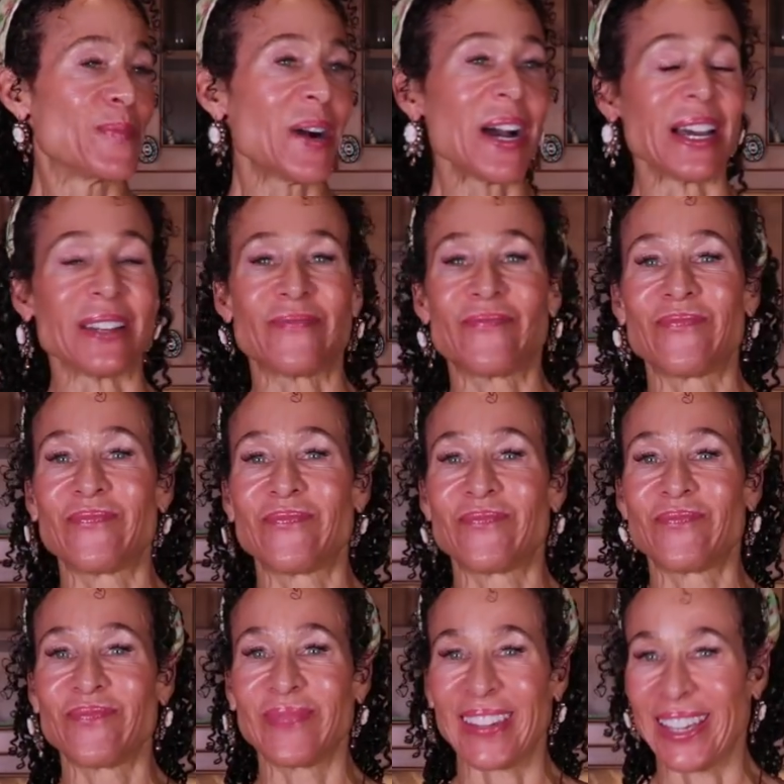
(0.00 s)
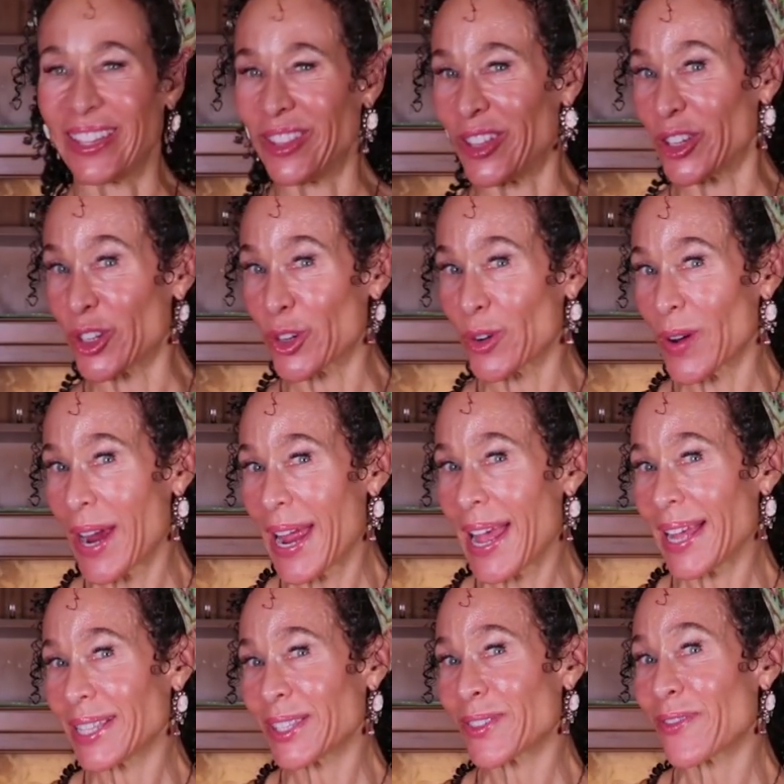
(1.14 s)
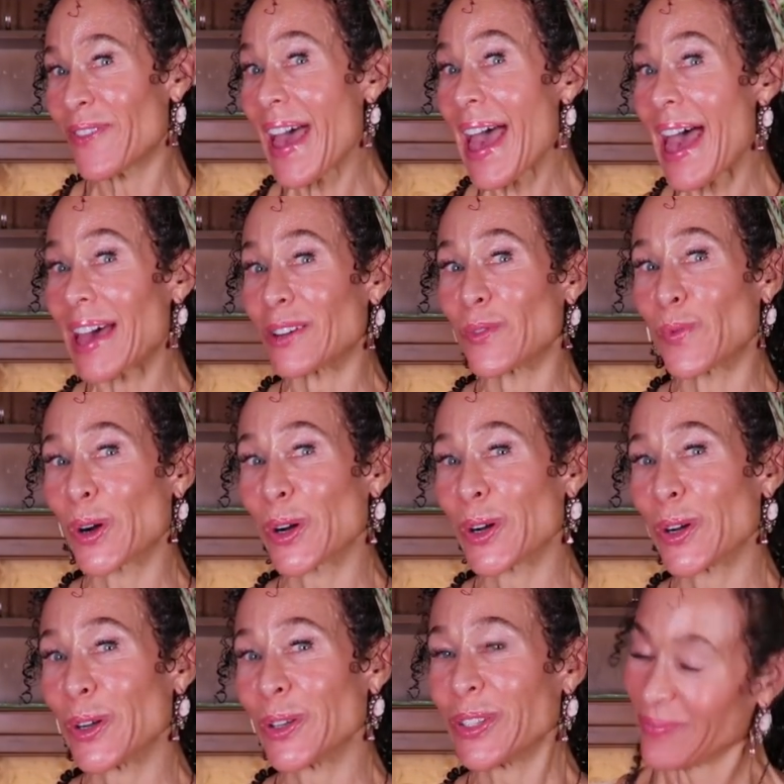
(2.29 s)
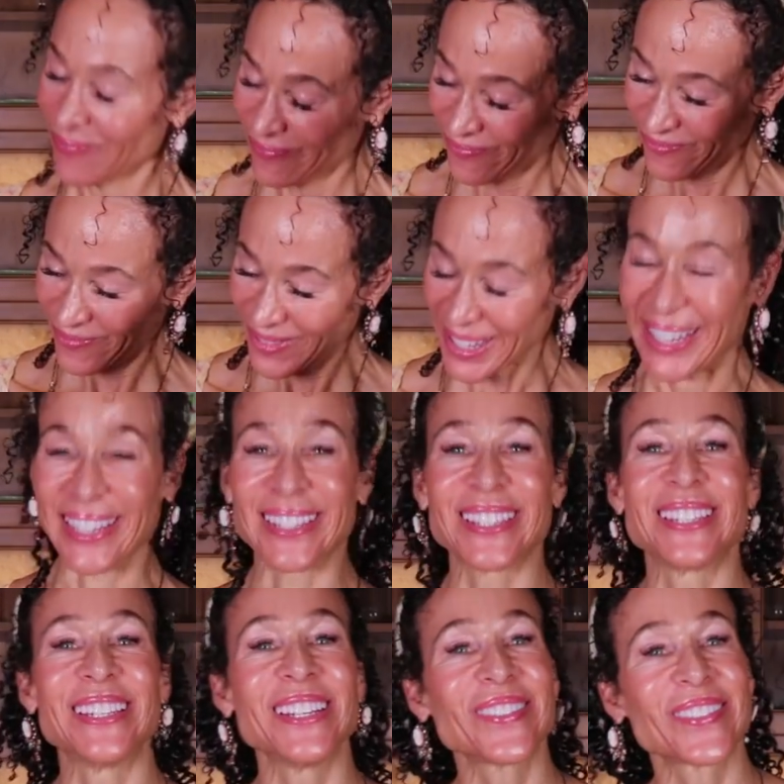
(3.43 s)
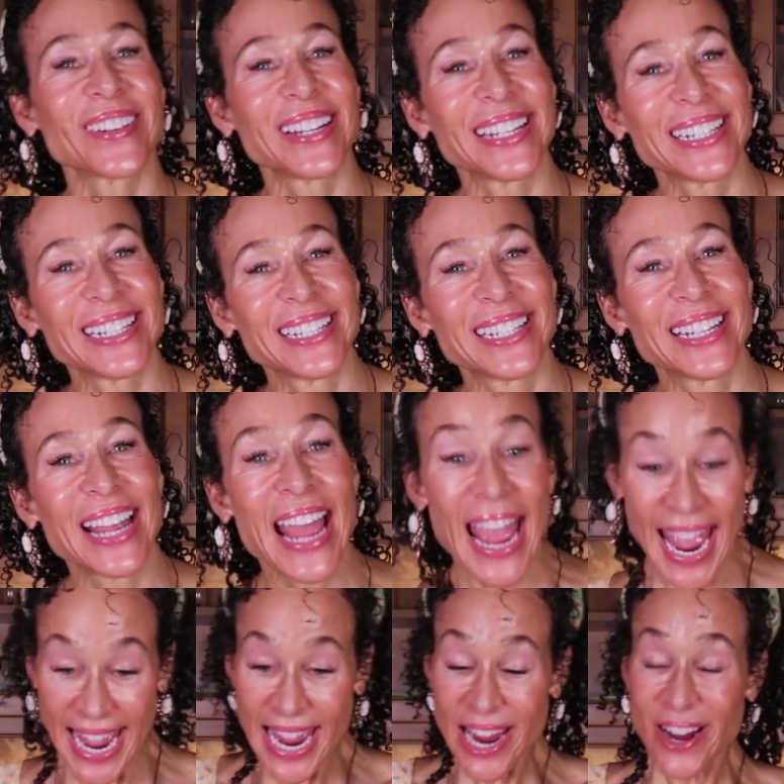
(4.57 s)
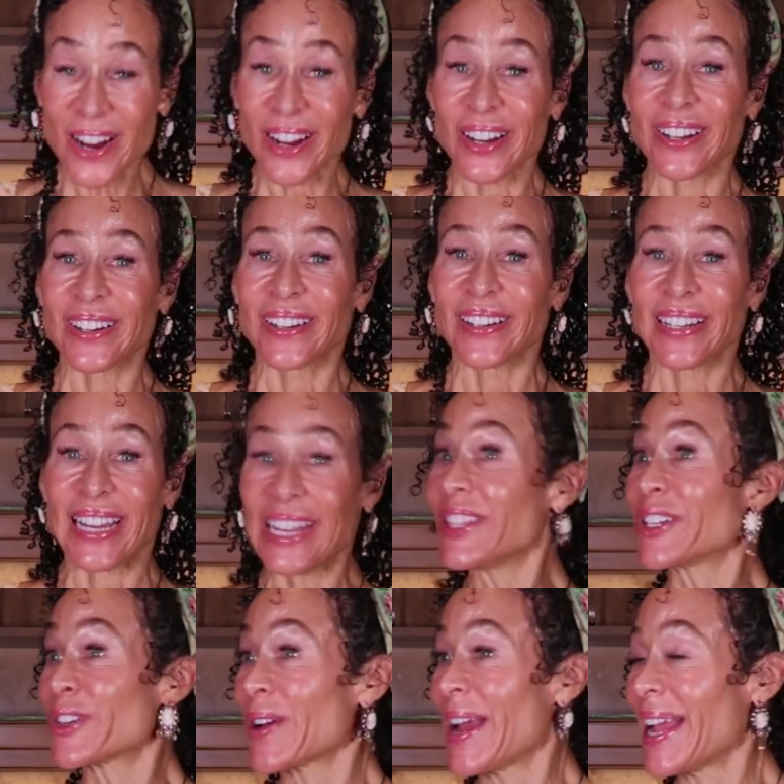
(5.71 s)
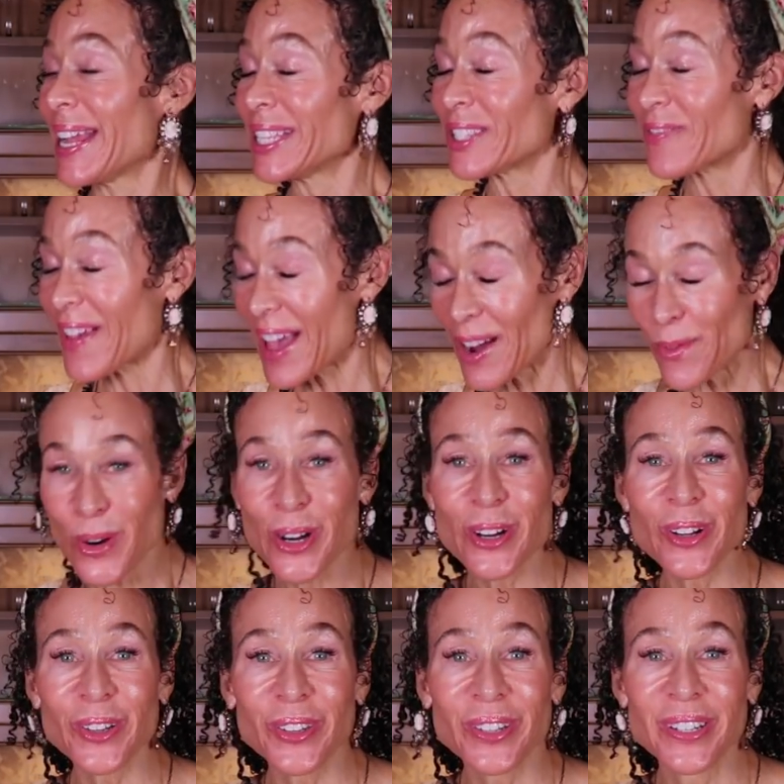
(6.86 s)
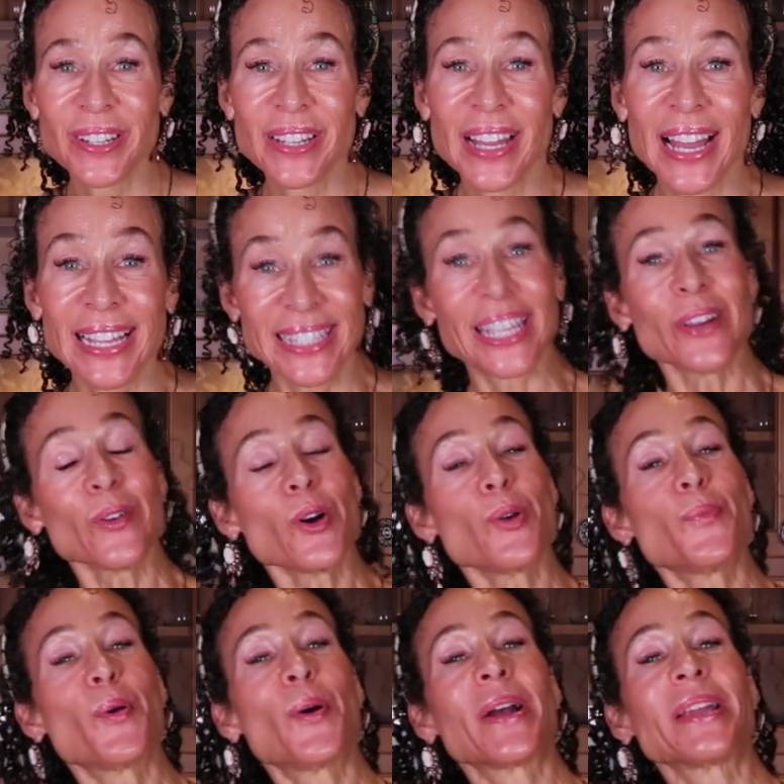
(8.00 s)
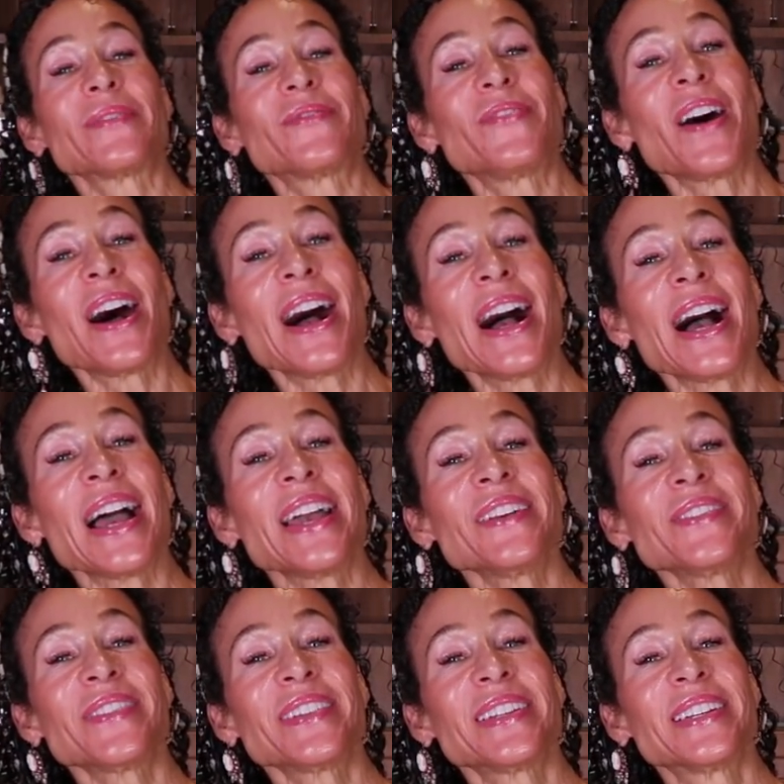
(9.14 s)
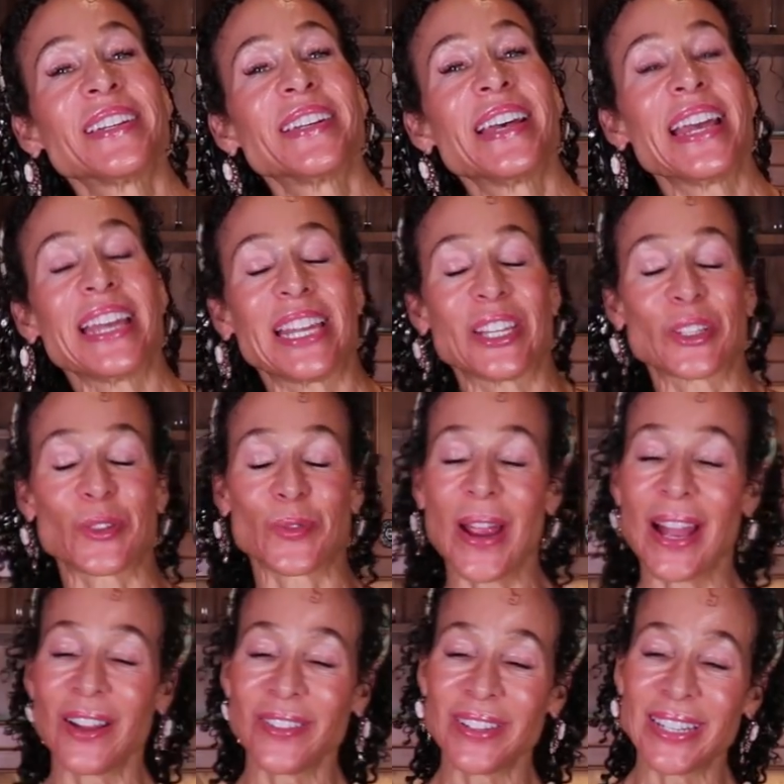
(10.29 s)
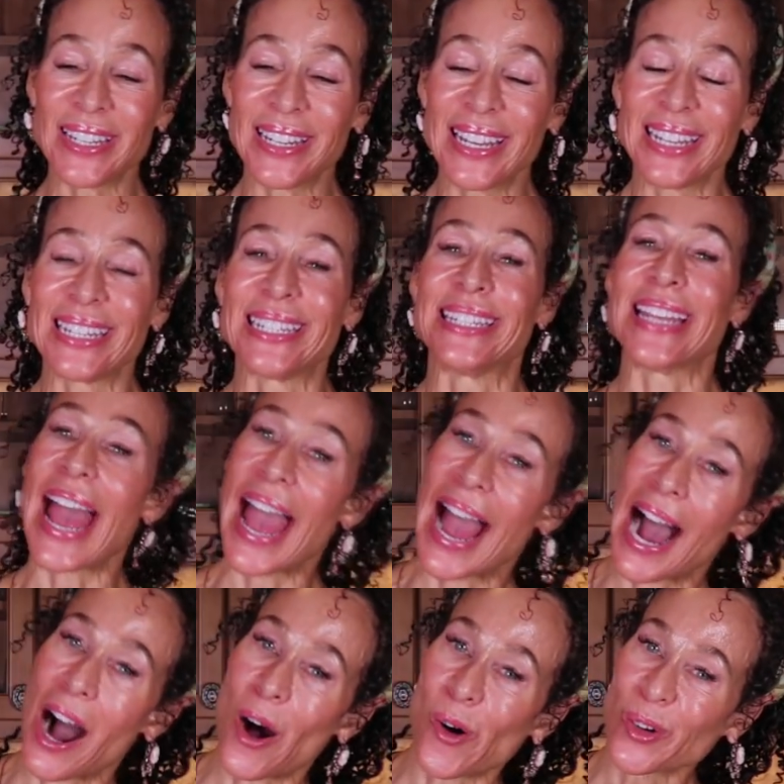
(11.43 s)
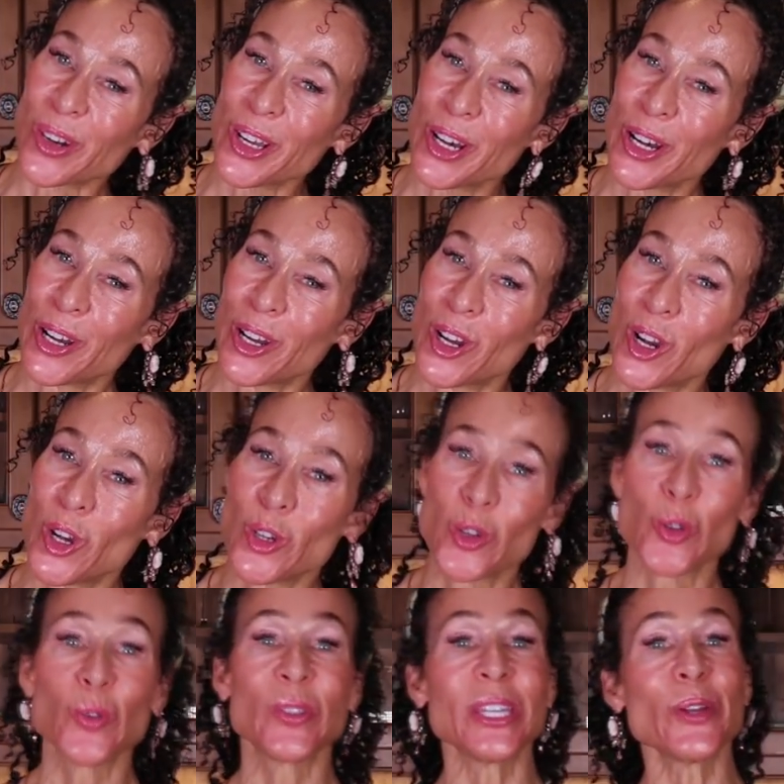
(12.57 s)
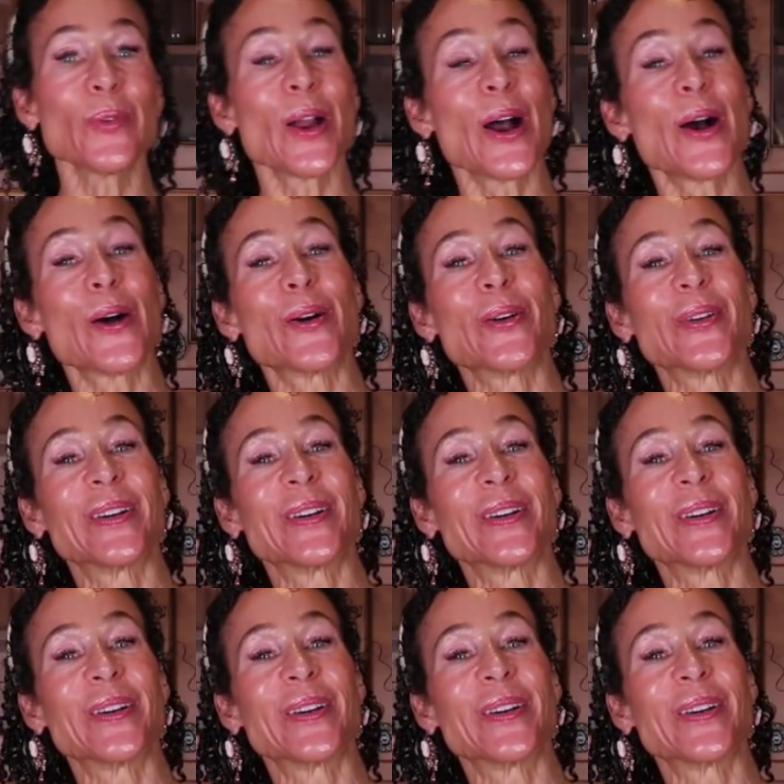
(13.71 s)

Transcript: But in the trans fat world, it's different. Here, in the trans fat world, 0.5 is rounded down to zero.